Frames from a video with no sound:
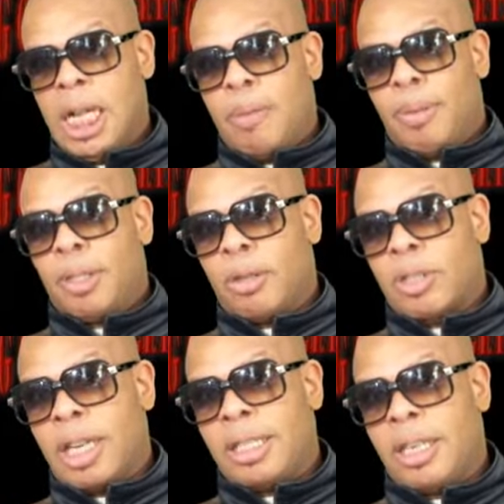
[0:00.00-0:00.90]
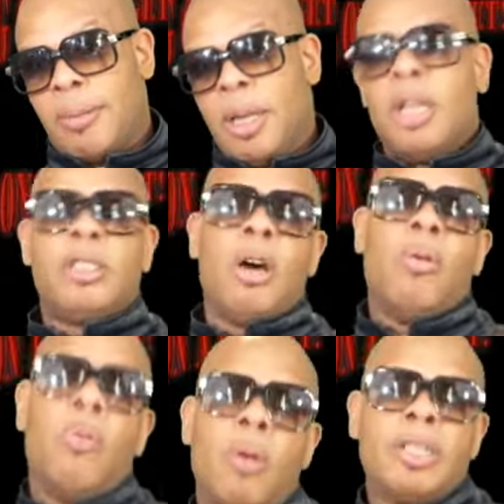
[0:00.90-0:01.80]
put those links up. So
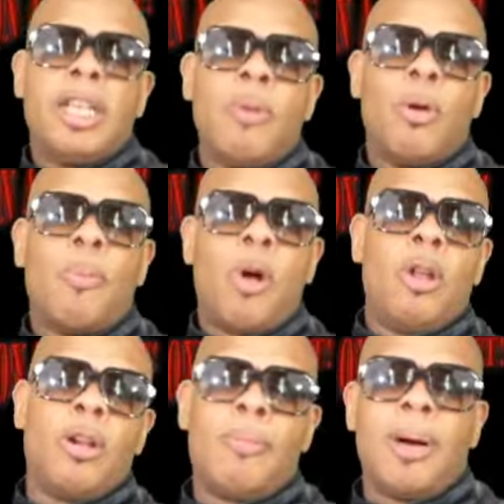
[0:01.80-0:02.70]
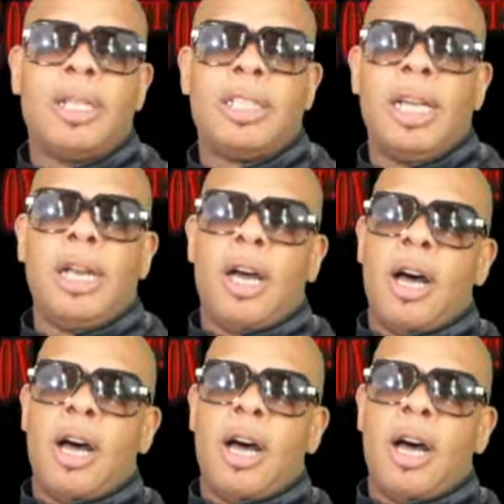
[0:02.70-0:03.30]
once again, we're blowing a budget.